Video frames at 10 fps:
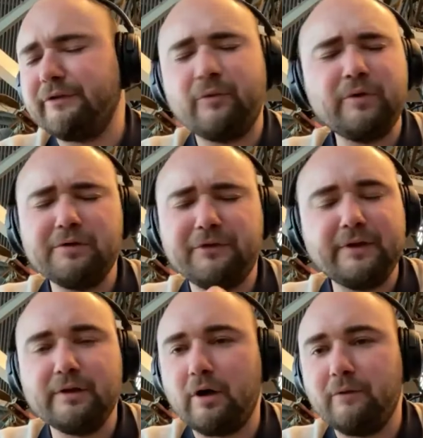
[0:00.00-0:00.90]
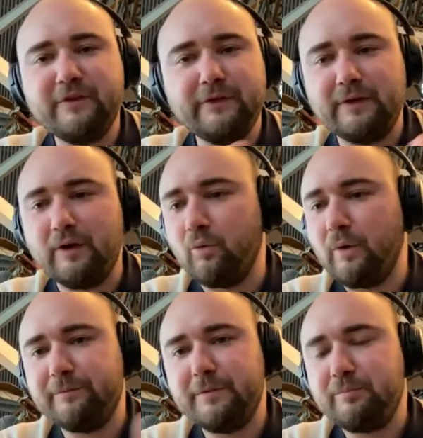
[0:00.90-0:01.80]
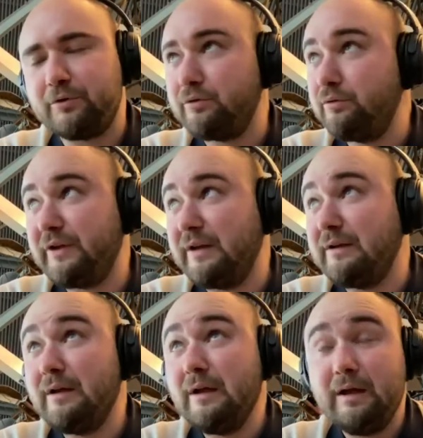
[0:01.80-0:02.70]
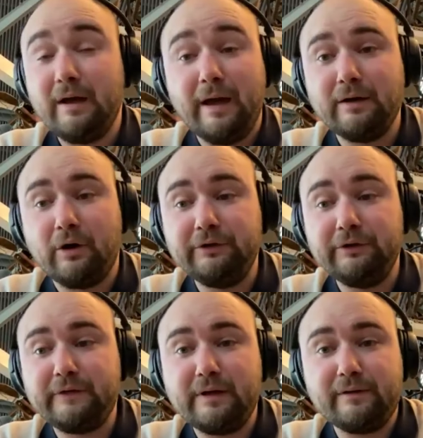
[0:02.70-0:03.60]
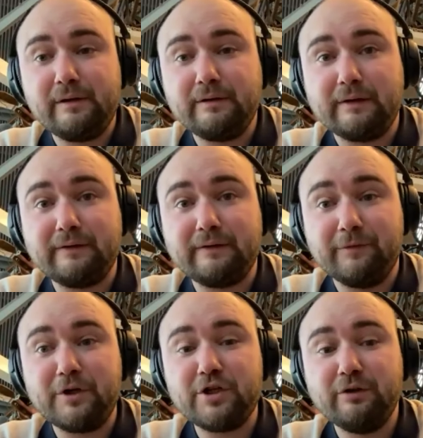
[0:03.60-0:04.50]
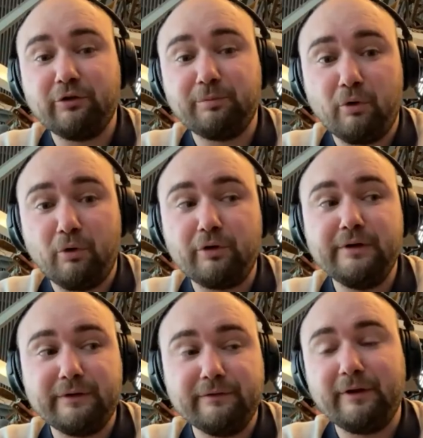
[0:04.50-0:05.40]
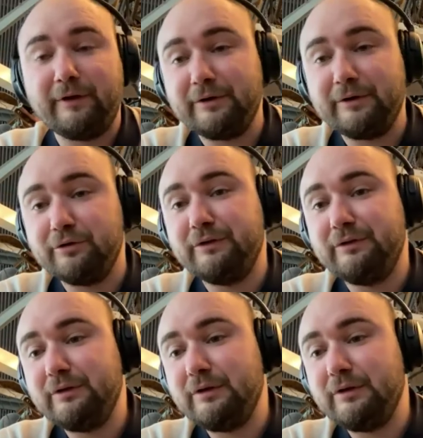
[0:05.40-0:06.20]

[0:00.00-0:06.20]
They will still obviously always be produced and and honestly, I think that especially the Sporen is a very good